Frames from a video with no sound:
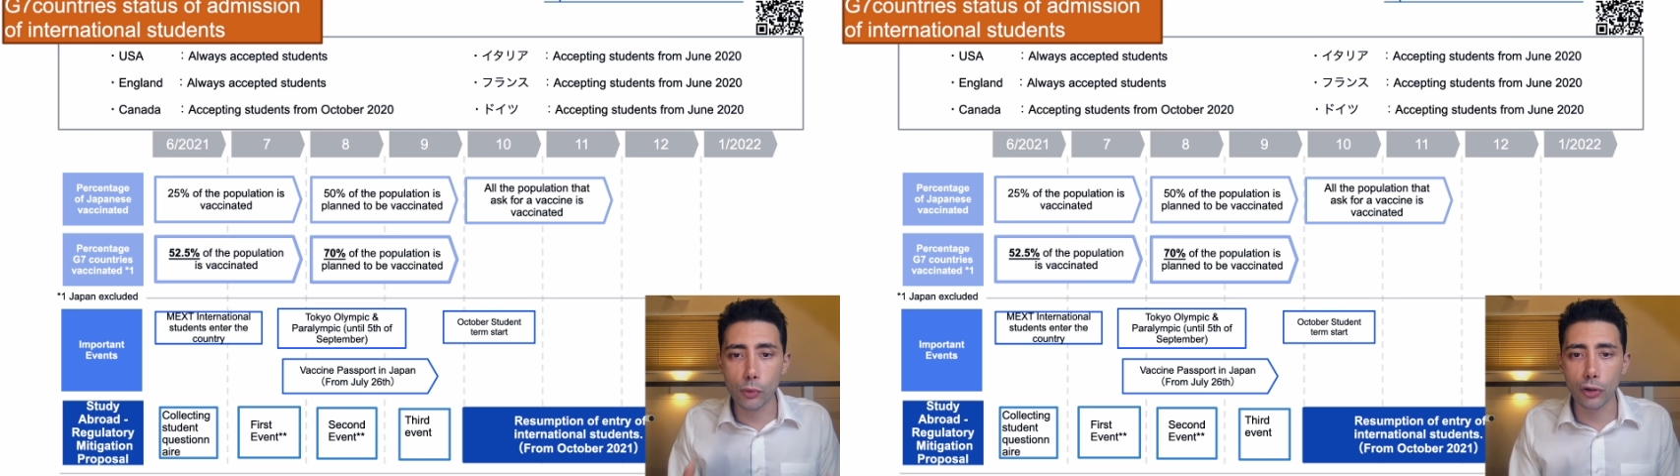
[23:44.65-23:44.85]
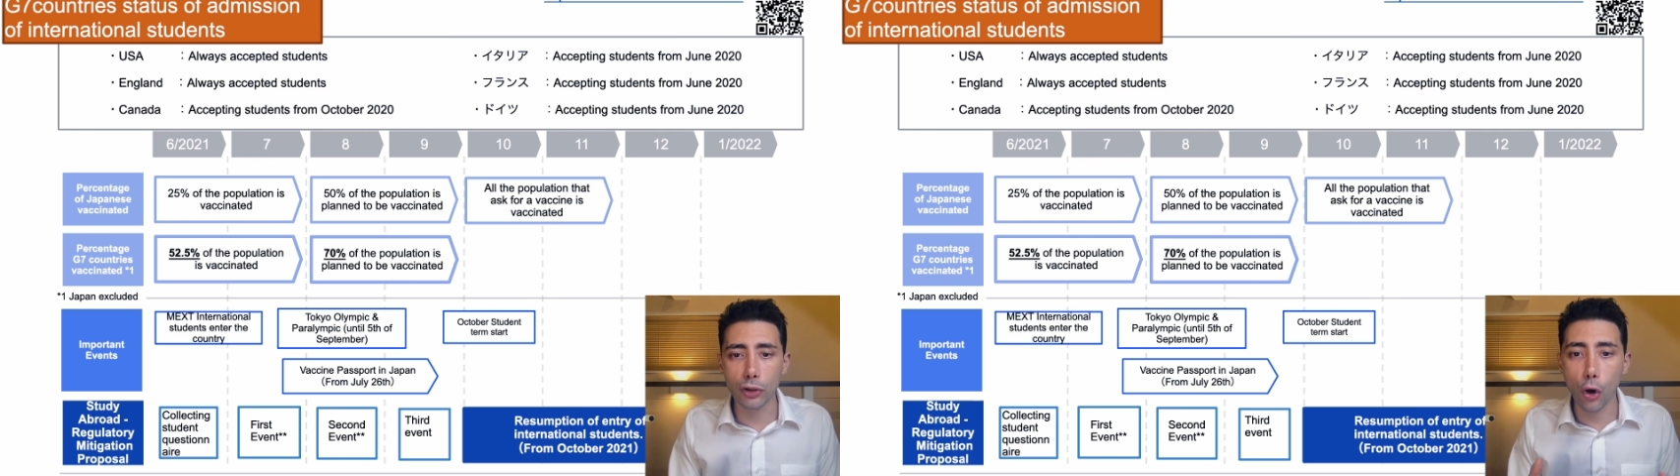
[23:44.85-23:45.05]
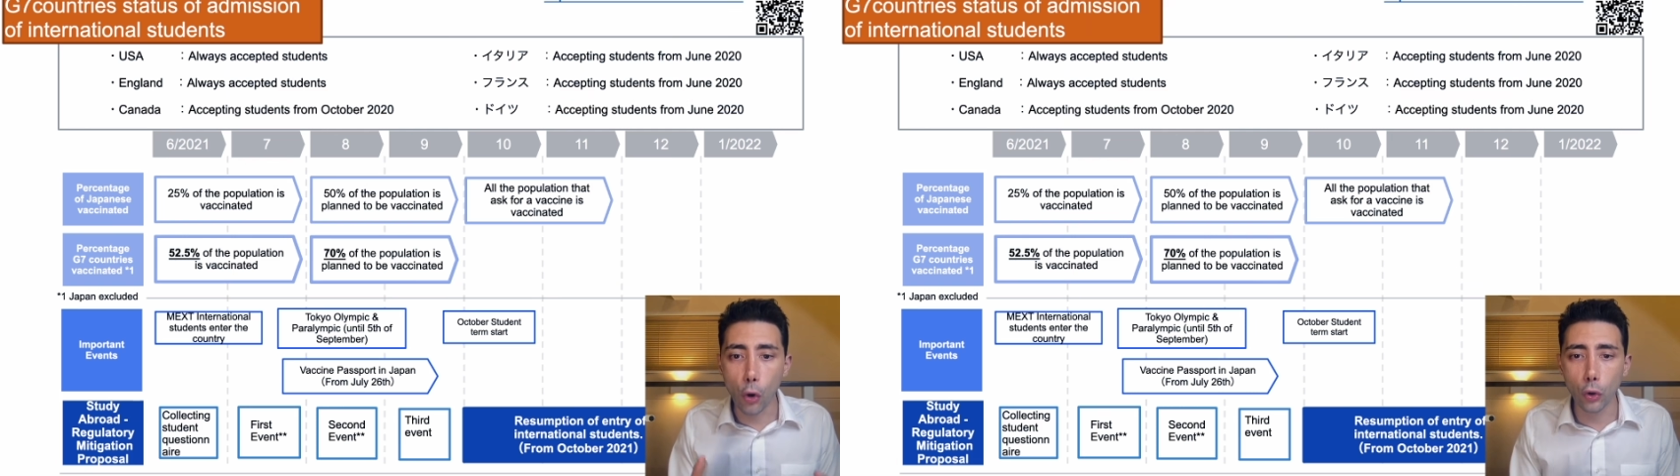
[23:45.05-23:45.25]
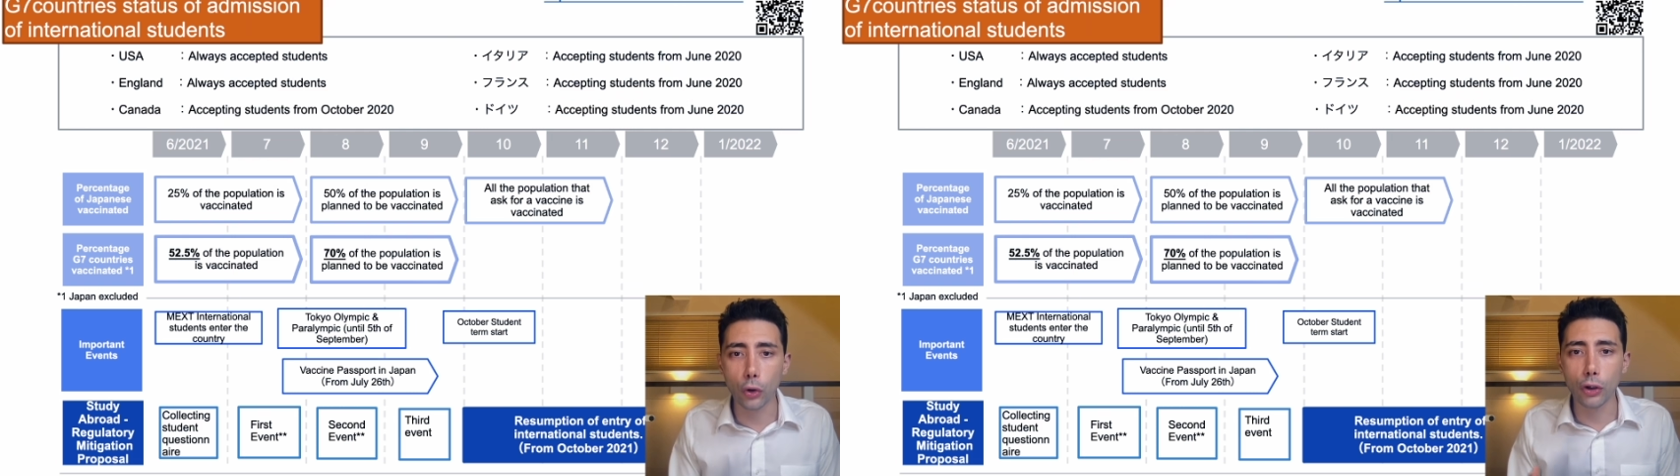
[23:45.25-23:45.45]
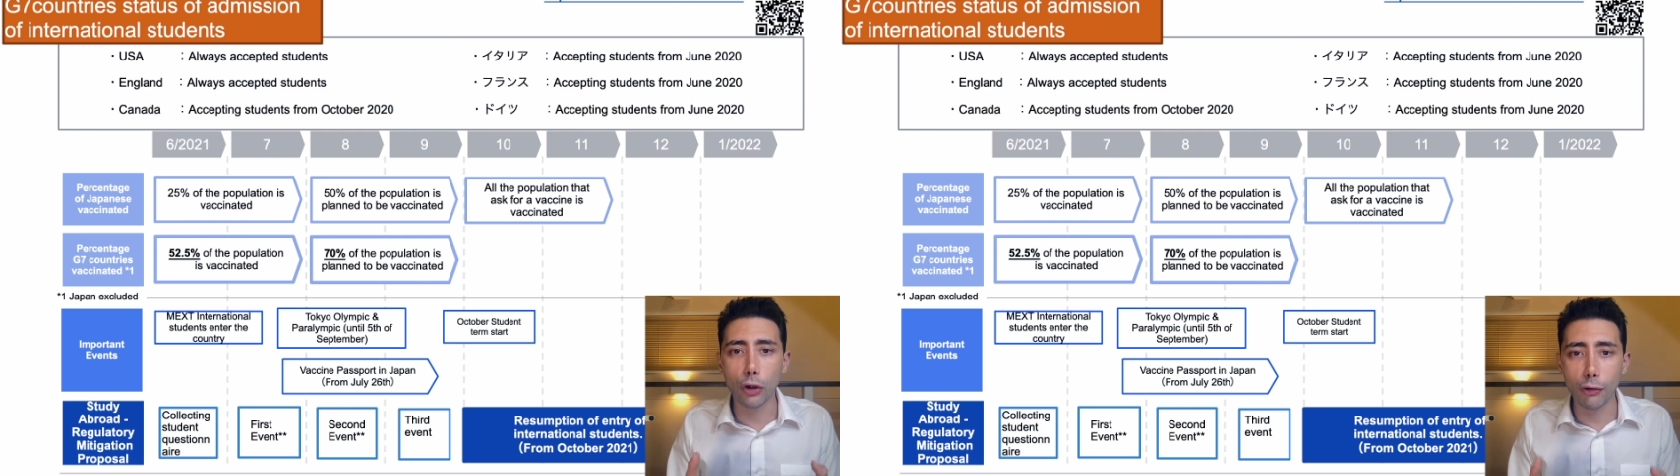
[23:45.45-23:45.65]
worked,
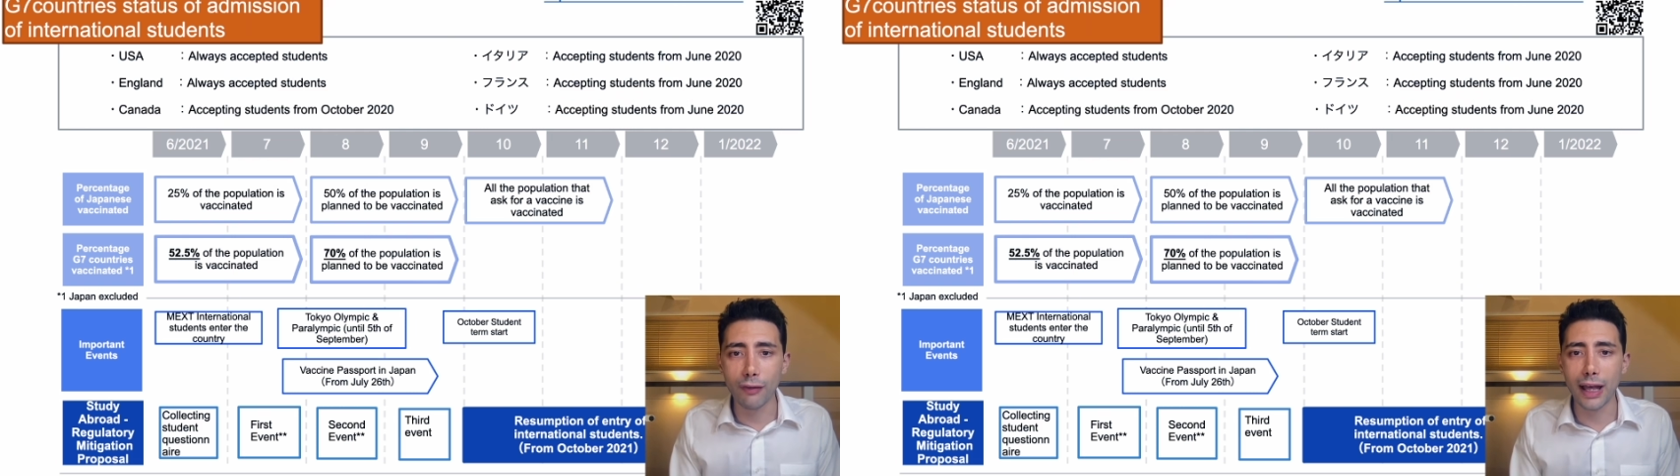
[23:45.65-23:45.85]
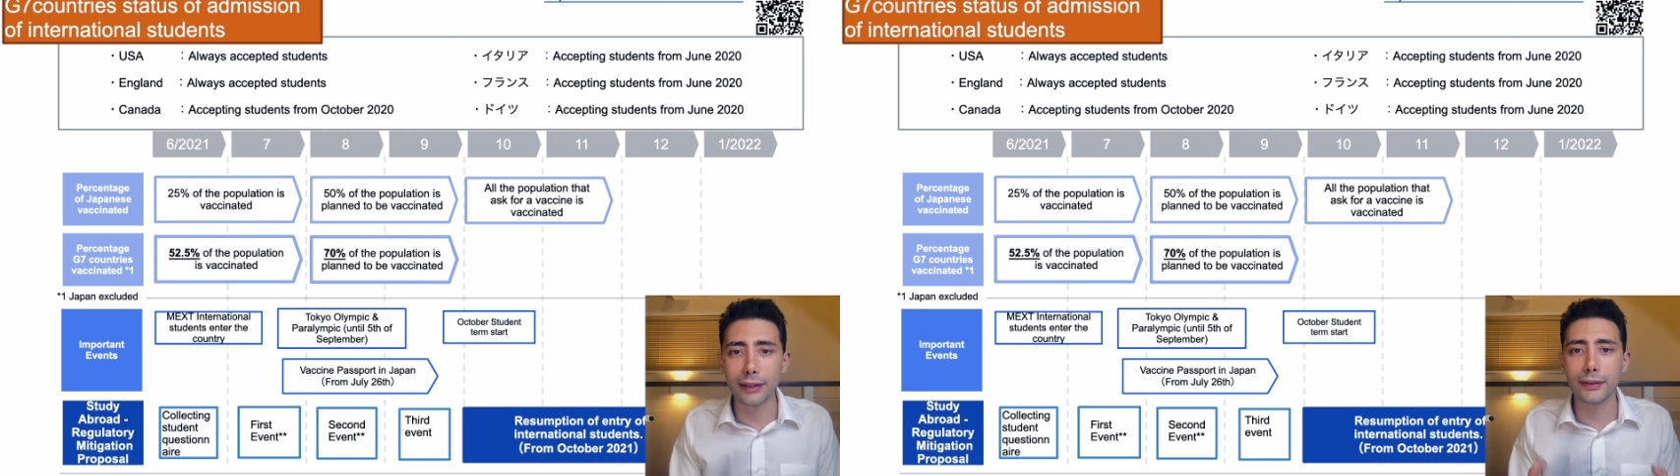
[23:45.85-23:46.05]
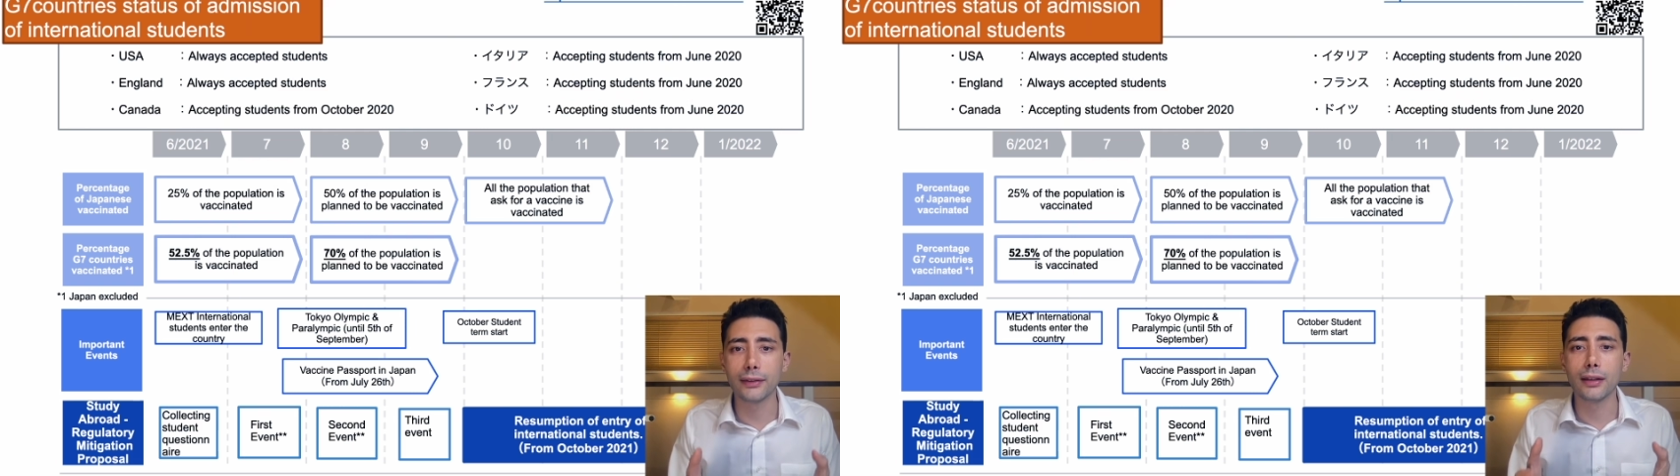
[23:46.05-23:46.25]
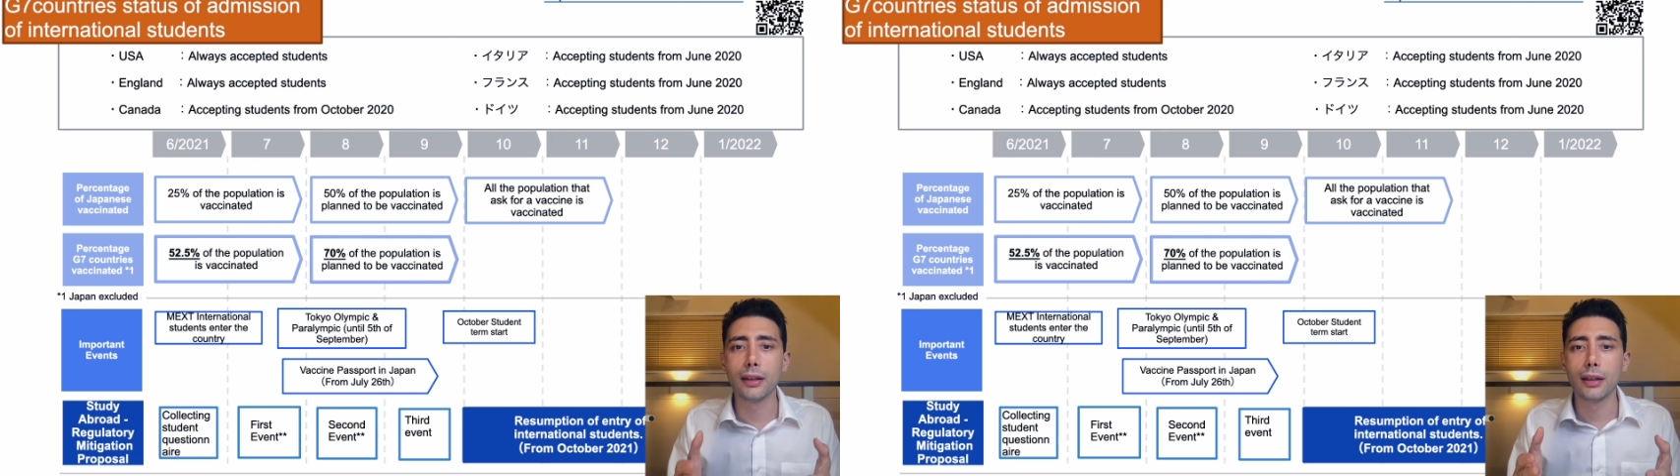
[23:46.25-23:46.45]
all of us